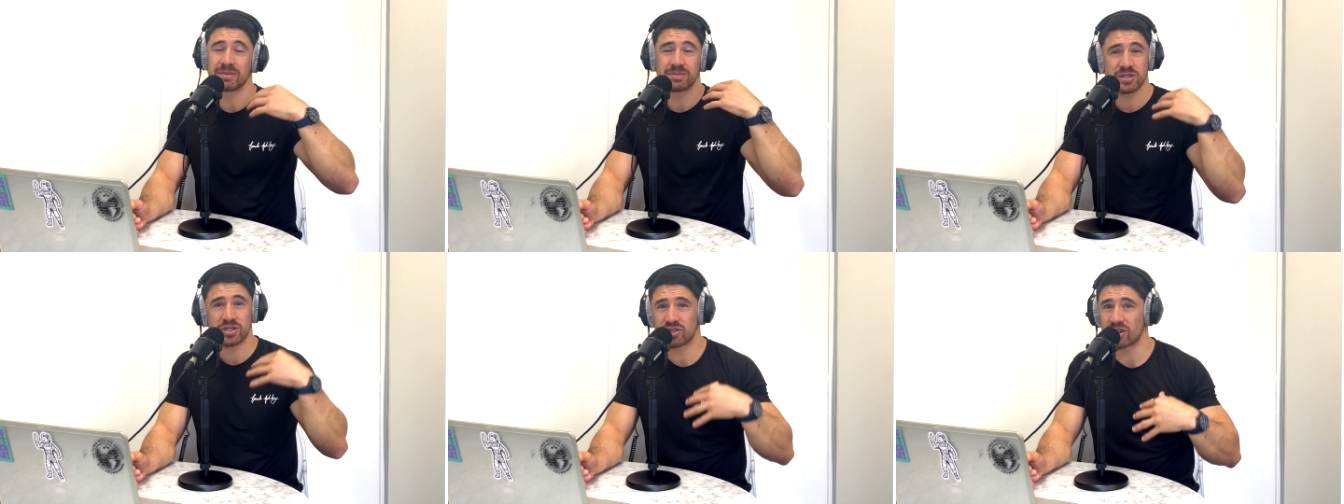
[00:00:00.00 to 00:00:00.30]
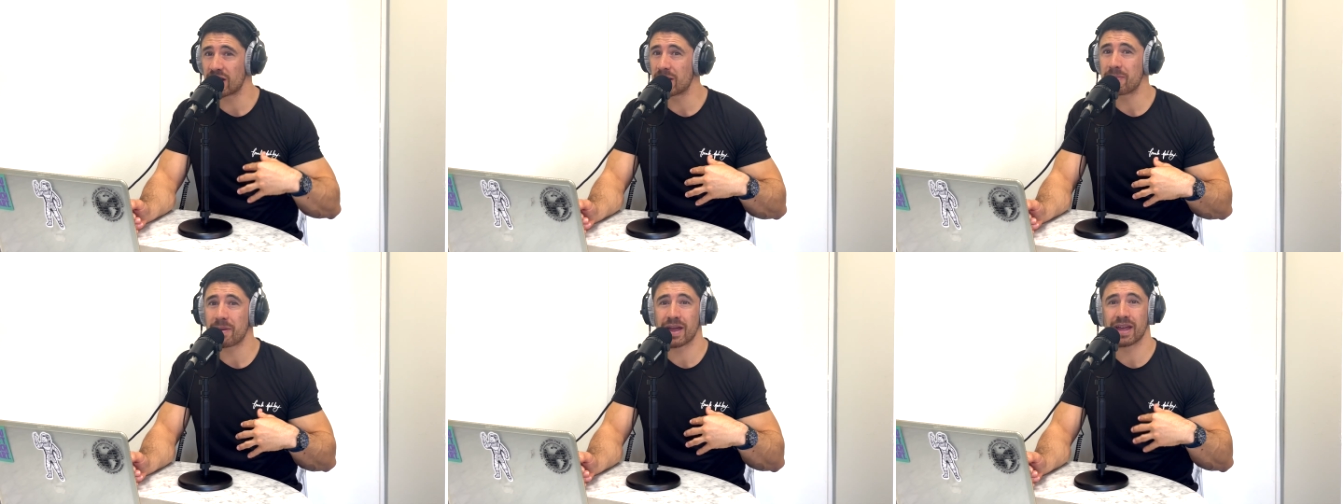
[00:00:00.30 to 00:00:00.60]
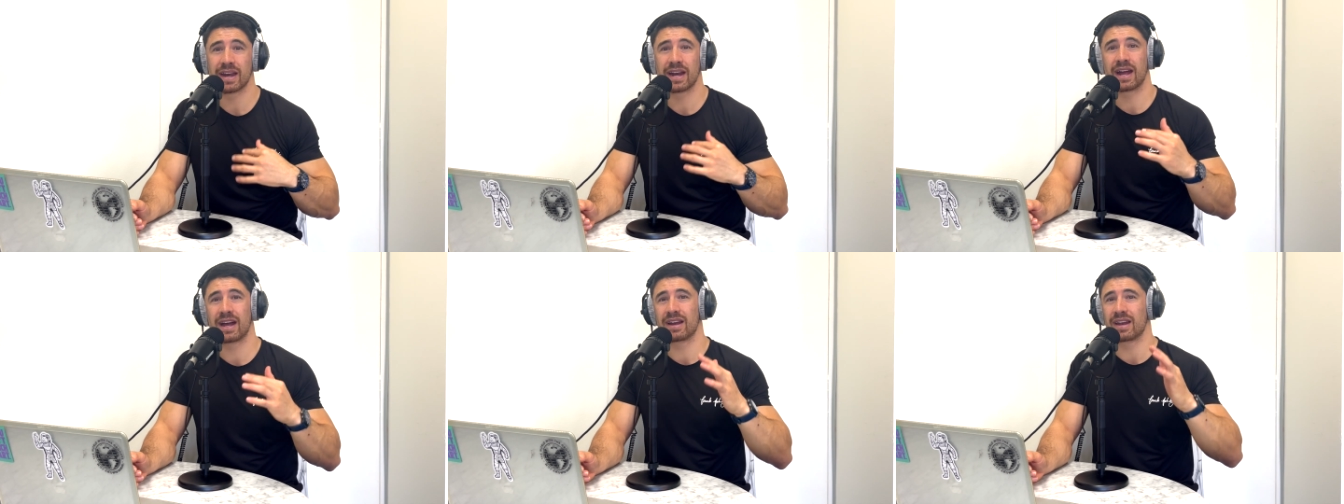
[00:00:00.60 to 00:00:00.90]
I'm just trying to
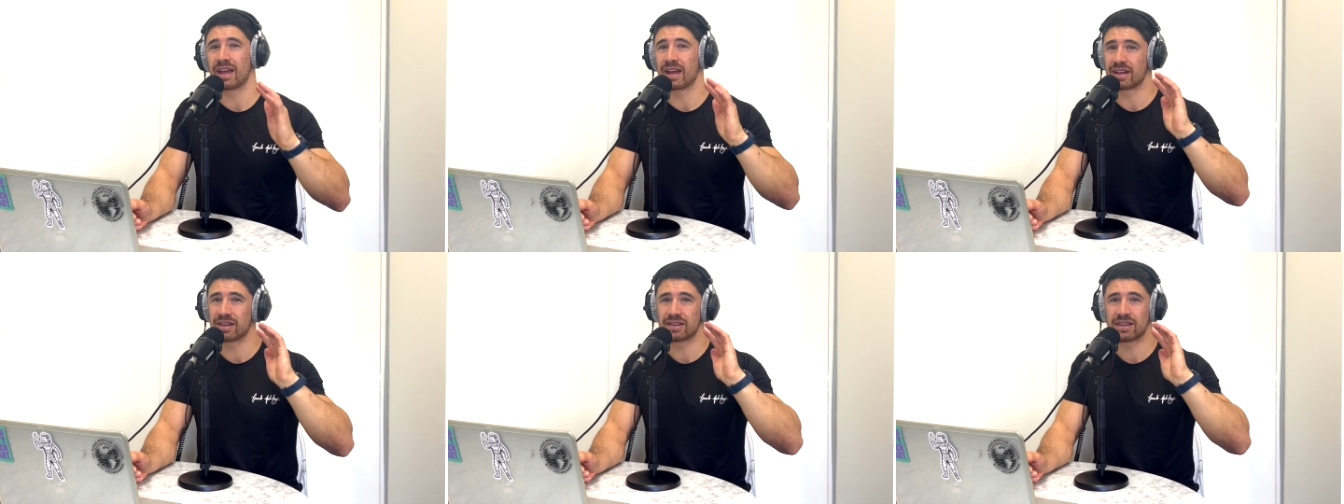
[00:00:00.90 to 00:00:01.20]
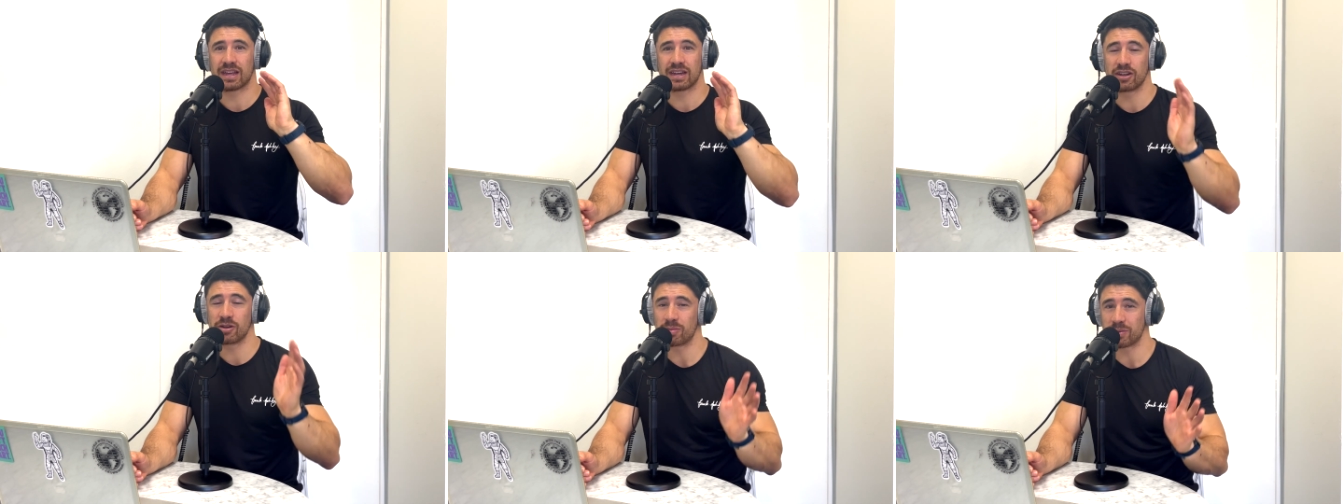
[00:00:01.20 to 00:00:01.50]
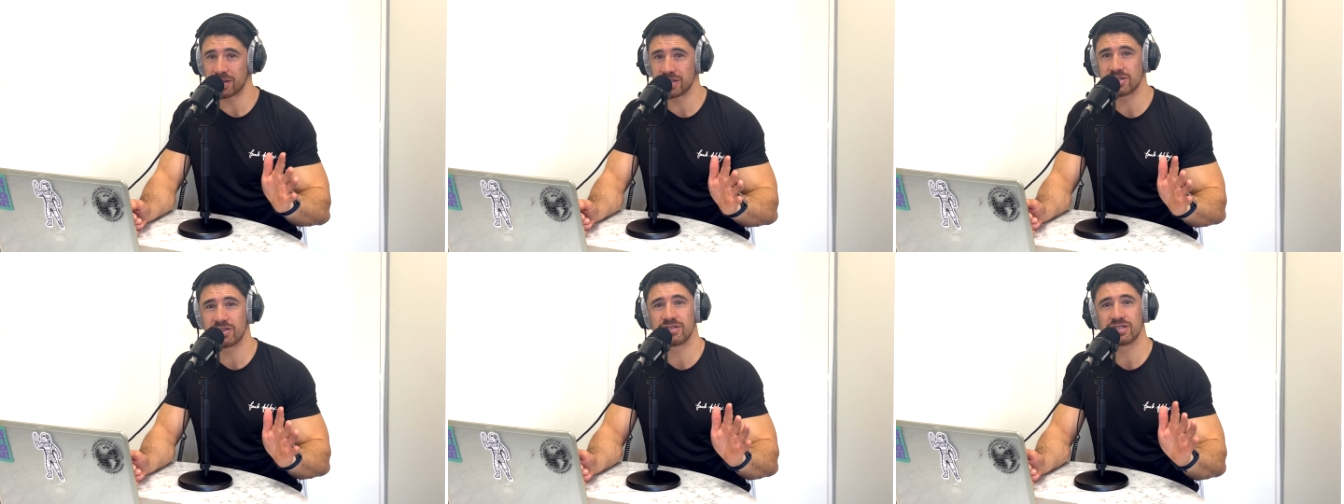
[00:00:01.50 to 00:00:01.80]
bang it out. Like can you
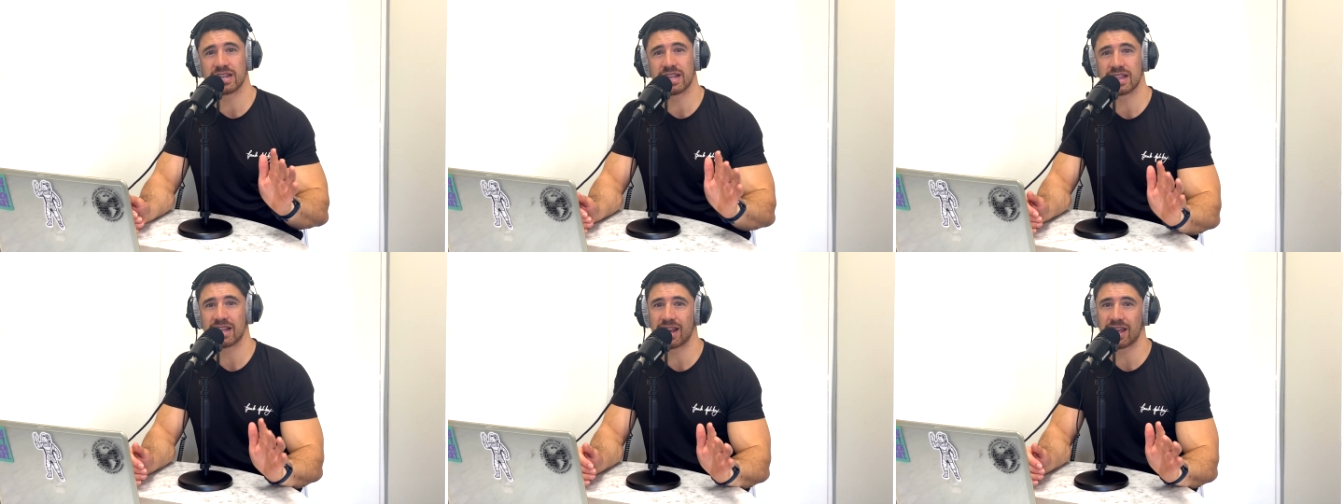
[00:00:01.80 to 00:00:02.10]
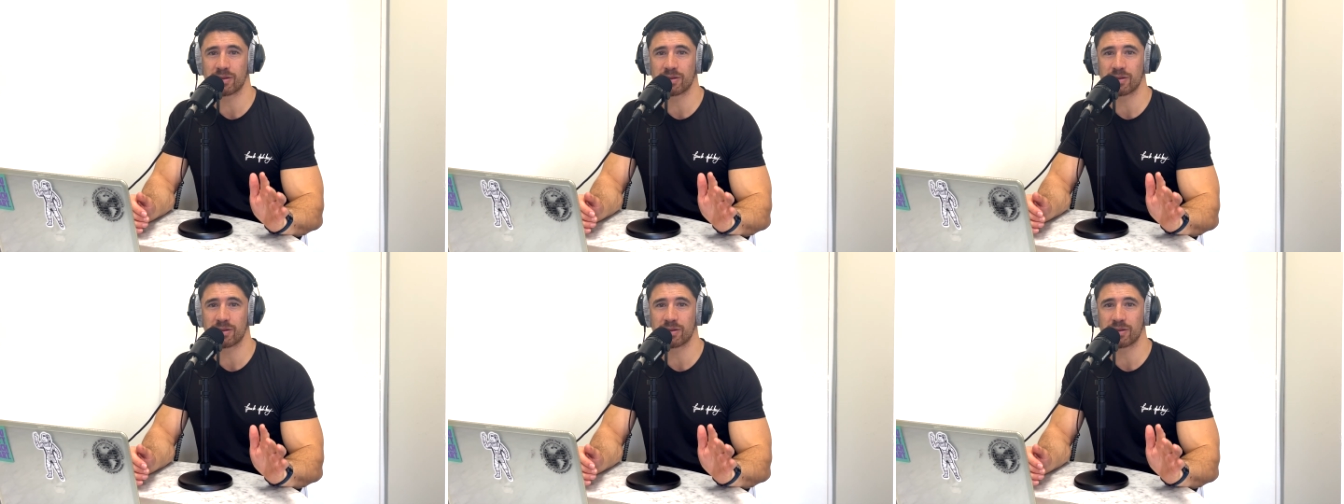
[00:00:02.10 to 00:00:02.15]
please use another